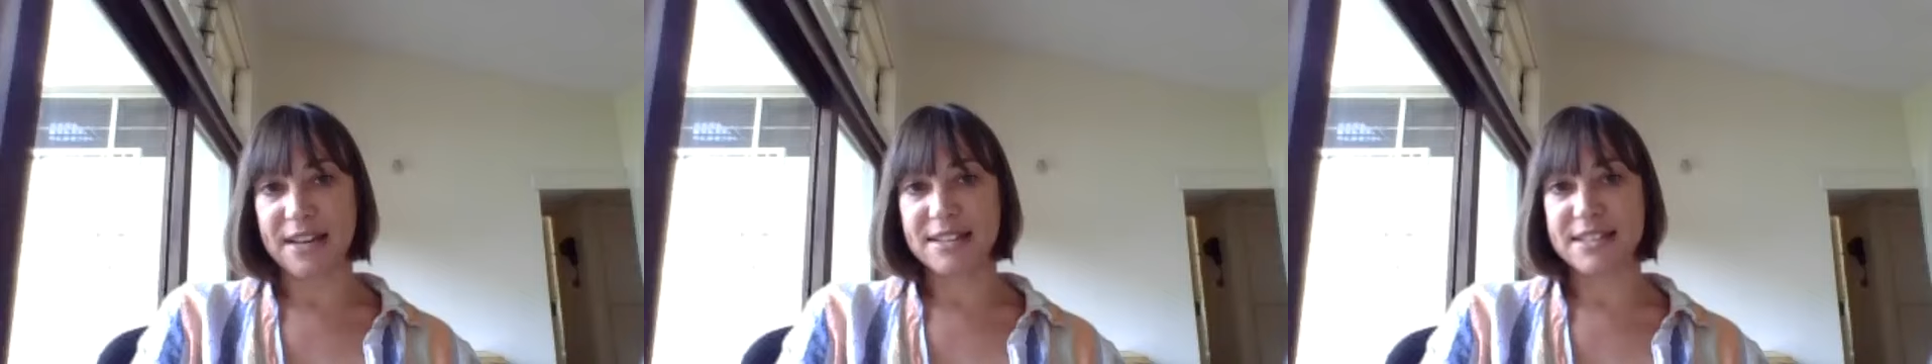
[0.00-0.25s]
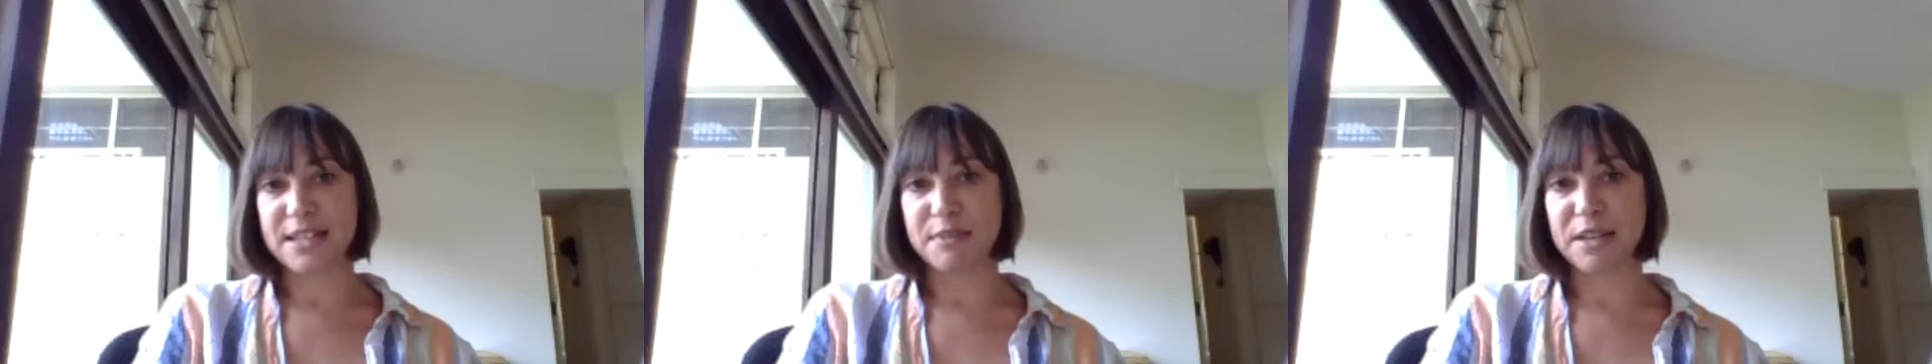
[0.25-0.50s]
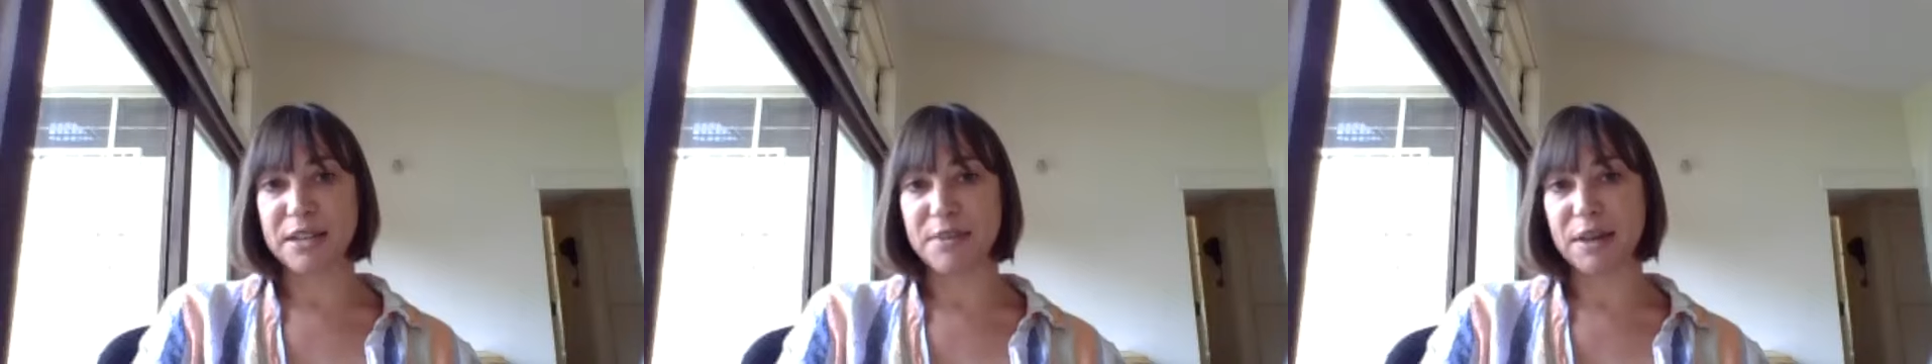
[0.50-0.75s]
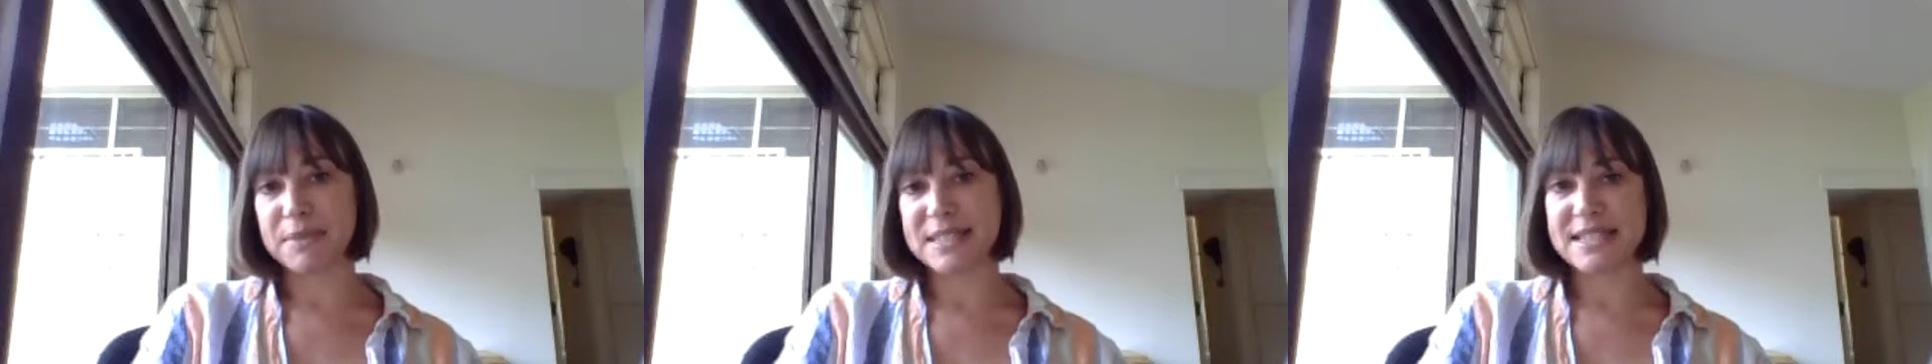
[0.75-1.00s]
Our stomach
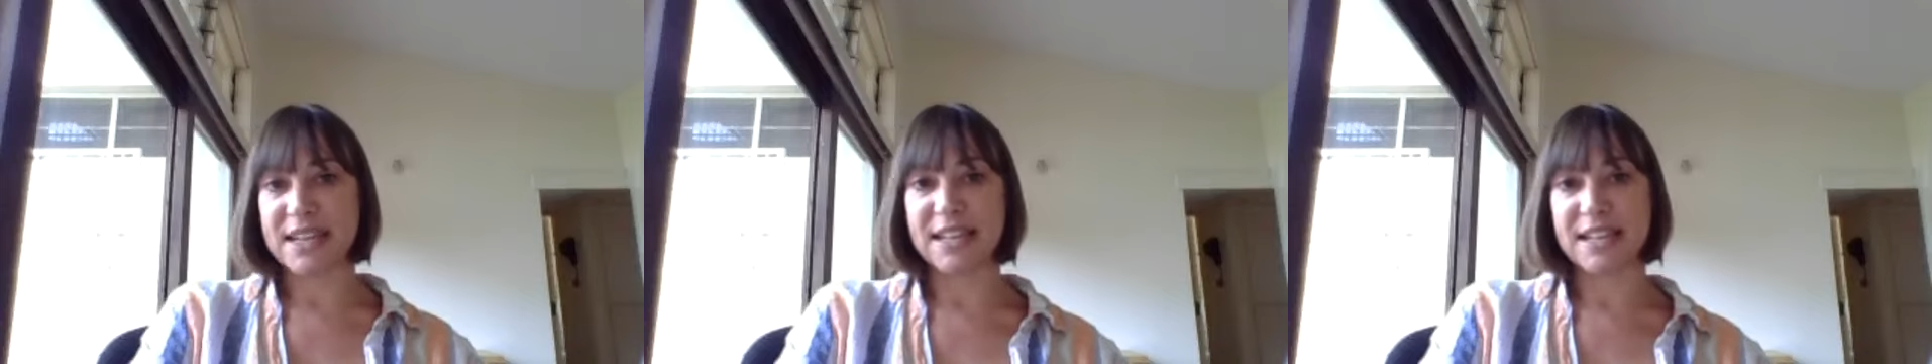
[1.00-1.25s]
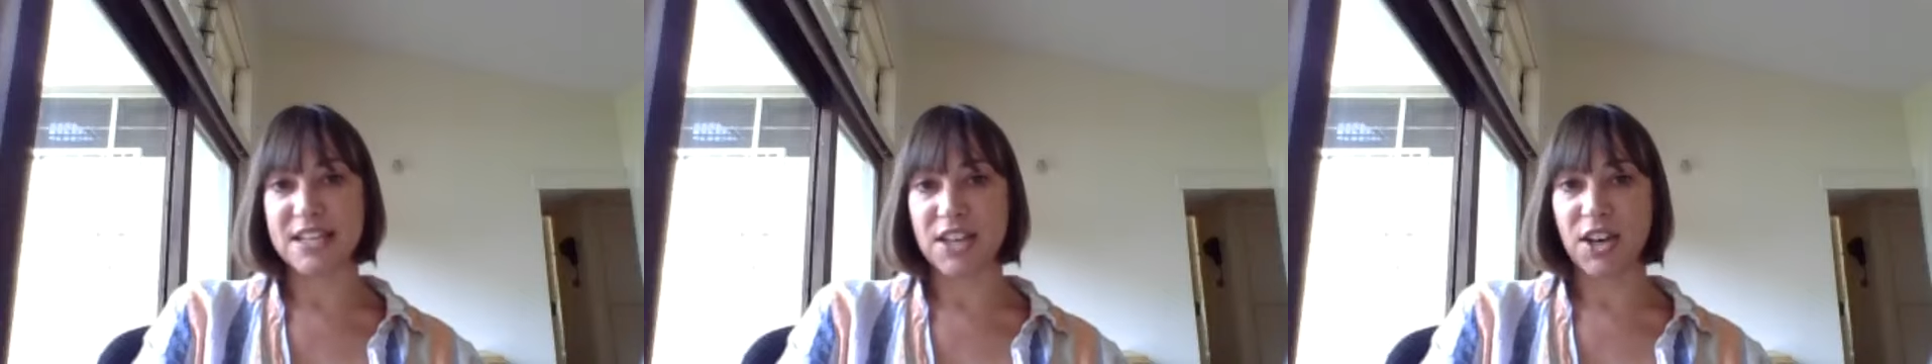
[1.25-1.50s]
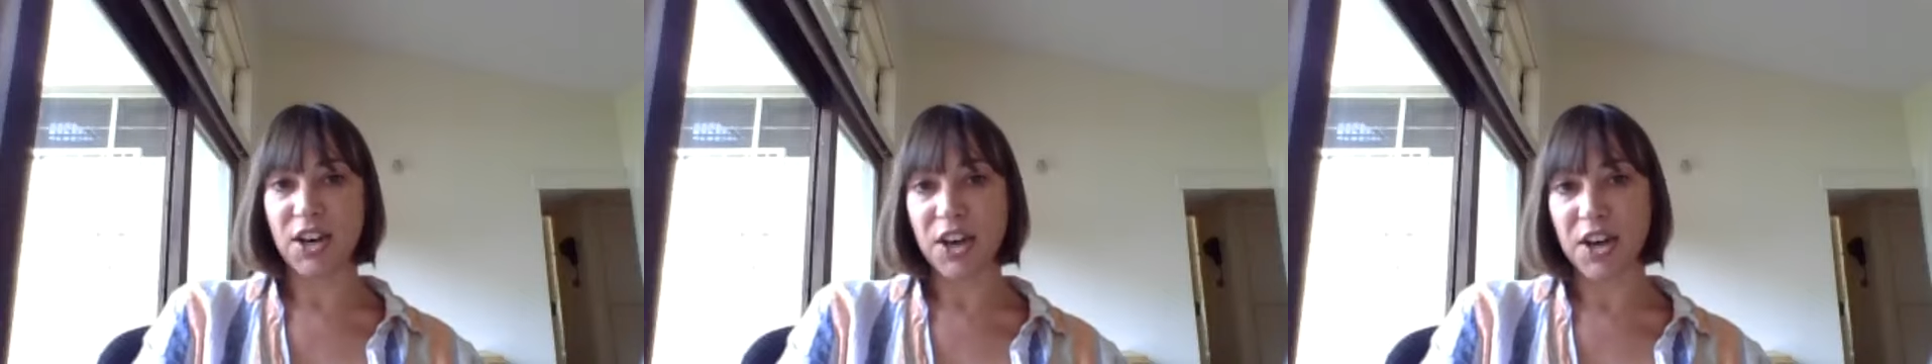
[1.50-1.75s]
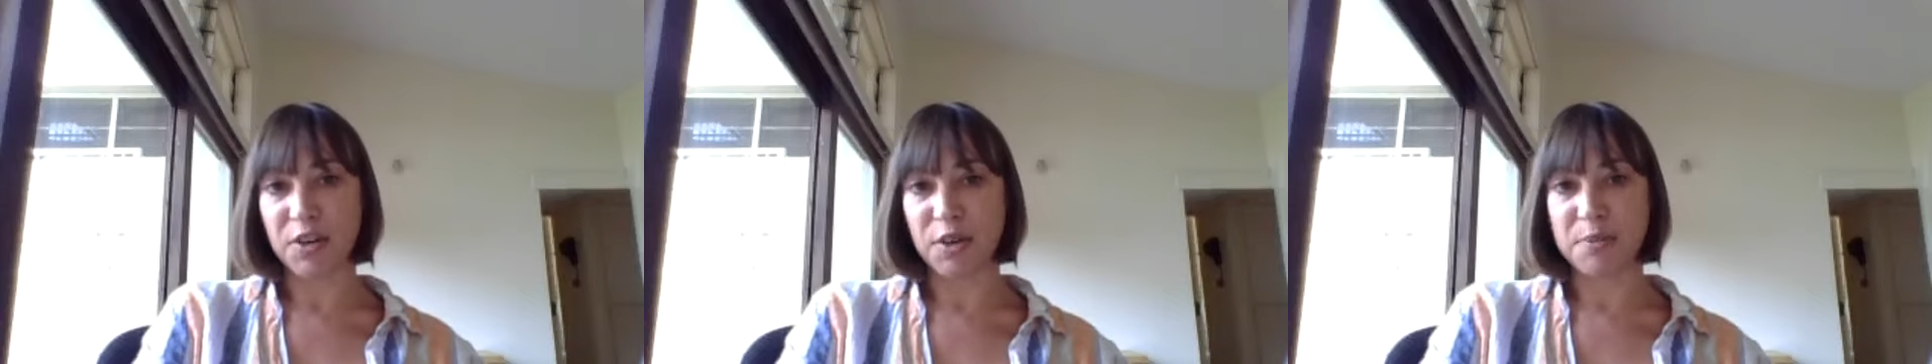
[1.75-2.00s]
might be starting to hurt.